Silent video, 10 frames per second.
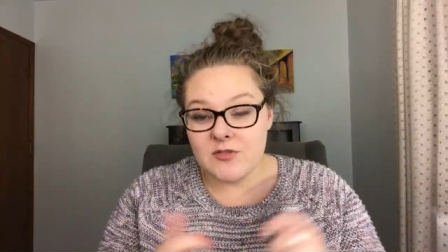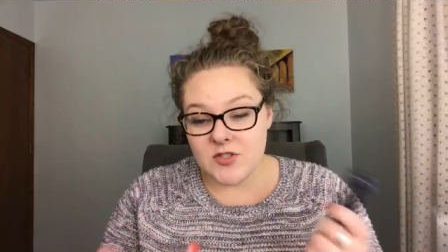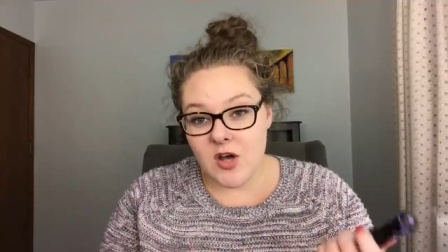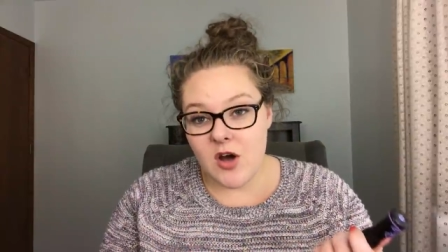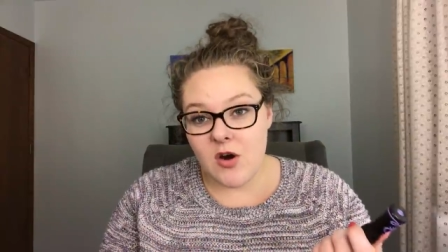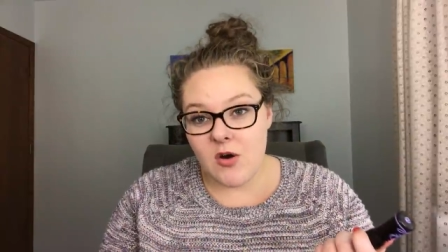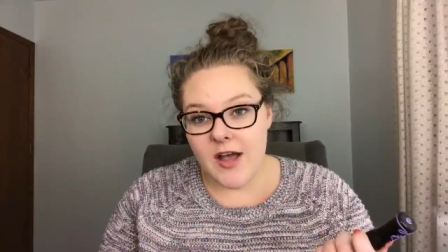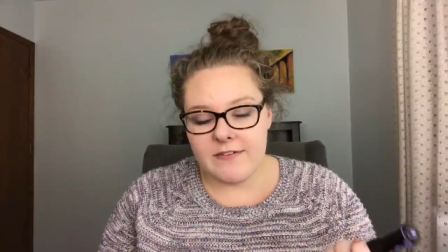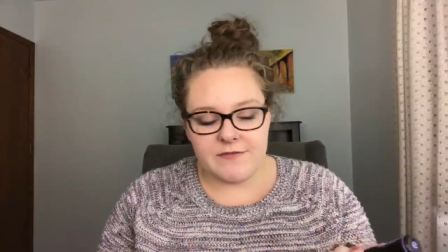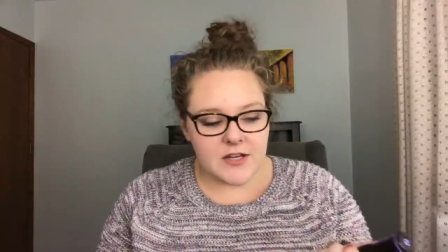So
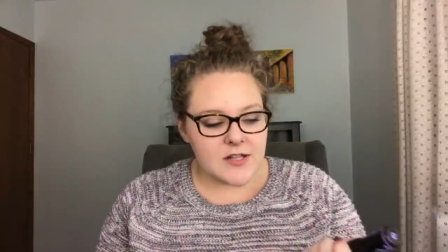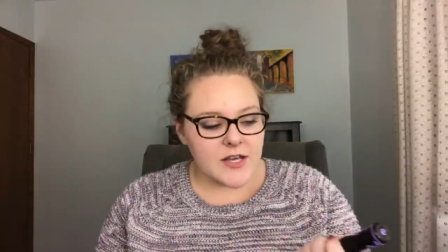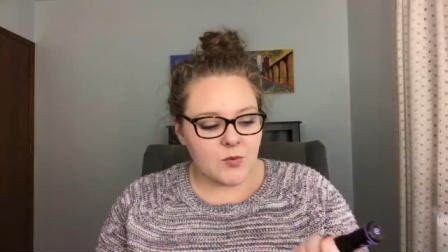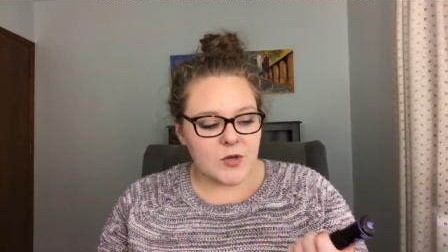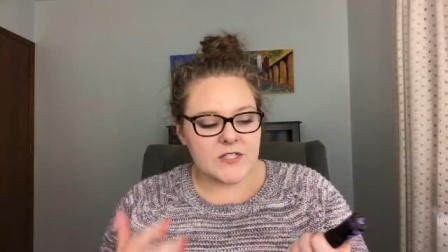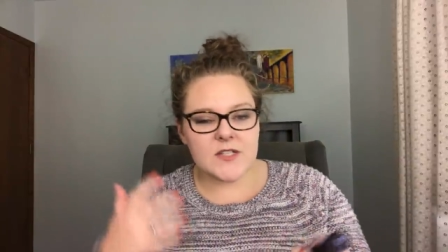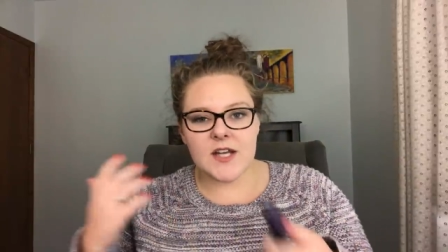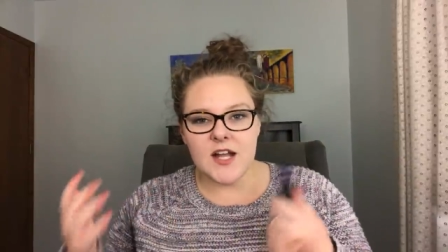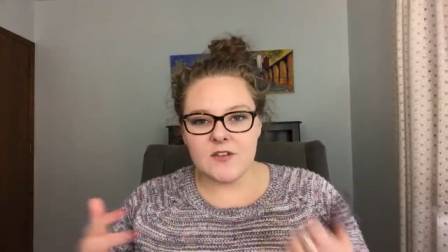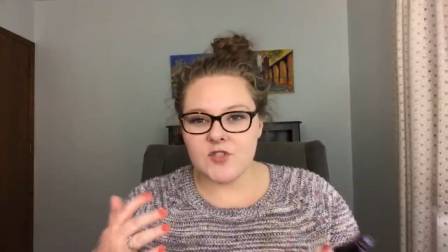I feel like once it
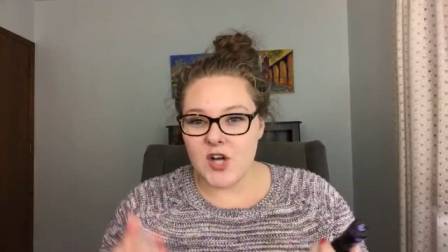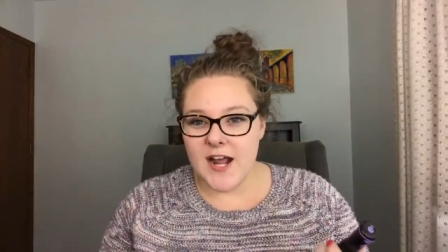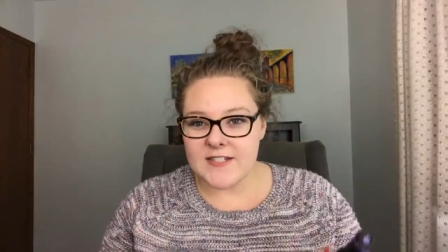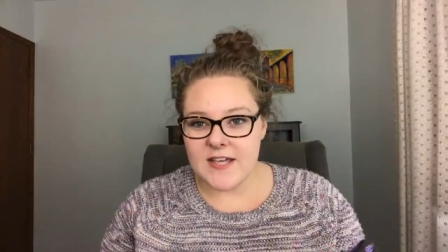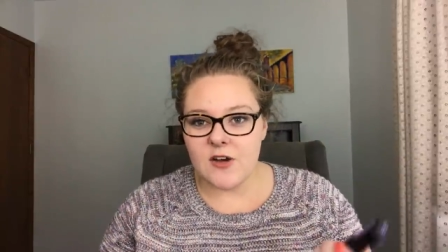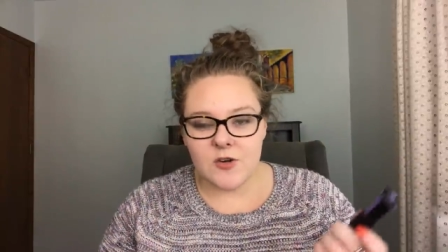kind of dries out,